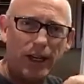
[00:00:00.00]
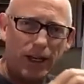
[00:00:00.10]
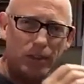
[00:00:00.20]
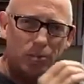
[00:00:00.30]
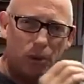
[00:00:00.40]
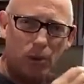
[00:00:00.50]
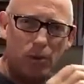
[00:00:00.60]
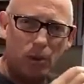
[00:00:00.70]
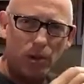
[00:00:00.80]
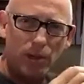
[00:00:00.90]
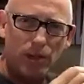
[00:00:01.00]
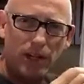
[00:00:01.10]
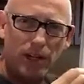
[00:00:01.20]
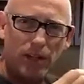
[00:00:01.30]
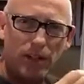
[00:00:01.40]
It's more important to
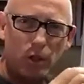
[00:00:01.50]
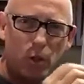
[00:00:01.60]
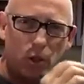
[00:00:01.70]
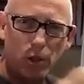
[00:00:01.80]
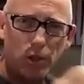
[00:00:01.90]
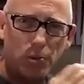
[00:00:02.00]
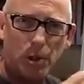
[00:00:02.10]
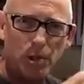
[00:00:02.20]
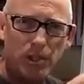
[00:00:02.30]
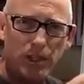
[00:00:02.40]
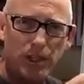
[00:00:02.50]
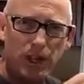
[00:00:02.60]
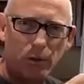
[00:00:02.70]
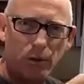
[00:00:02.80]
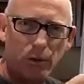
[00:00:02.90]
say that the worst person in
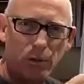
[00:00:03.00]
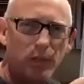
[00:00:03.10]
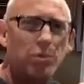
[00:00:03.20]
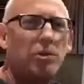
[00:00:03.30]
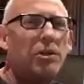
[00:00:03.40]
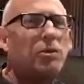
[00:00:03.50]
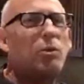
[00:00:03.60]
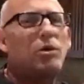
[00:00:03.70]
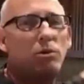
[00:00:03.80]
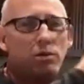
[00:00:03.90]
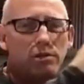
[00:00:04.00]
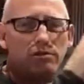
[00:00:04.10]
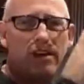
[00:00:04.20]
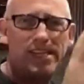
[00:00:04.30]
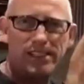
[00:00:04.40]
that group is really the one who
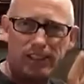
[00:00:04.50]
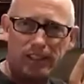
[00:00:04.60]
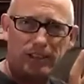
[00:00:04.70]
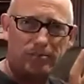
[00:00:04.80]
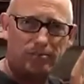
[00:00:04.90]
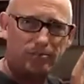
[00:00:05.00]
defines it.